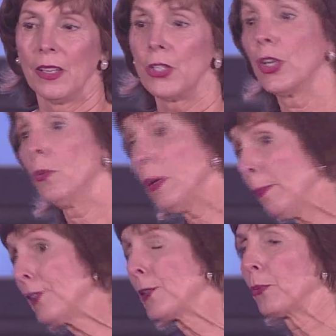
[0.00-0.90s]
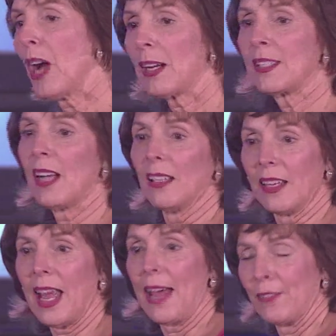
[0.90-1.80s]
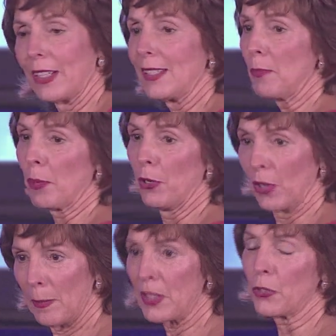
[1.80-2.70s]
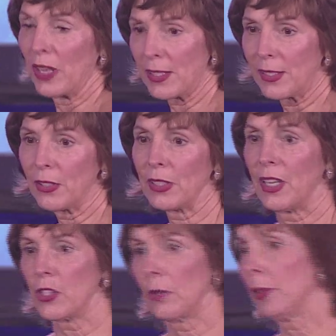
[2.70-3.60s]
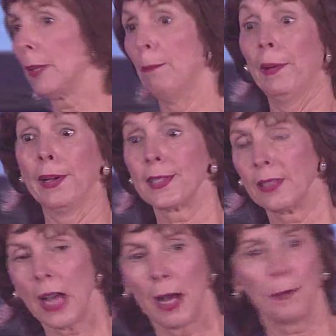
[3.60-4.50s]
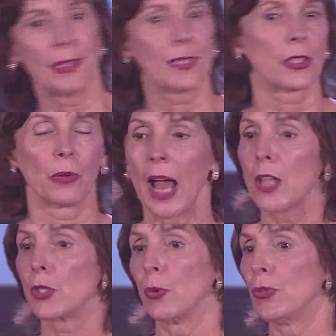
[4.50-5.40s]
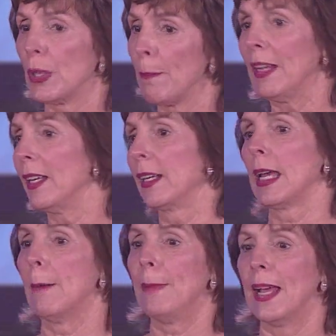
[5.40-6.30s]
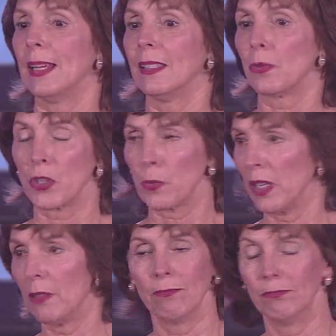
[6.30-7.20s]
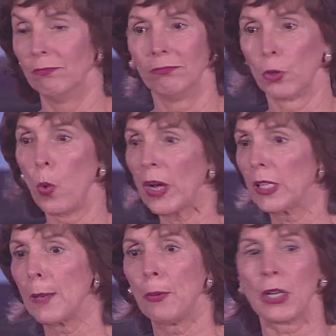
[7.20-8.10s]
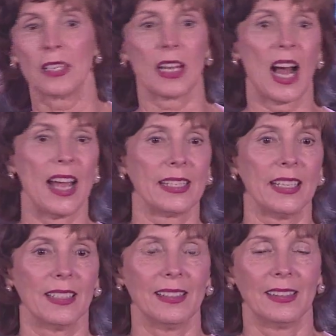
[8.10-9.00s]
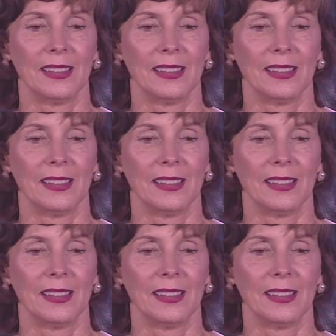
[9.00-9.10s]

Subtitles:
So we built a rock-solid advocacy program at the Trade Association with the best lobbyists, grassroots, and media campaigns, which we quickly put into high gear.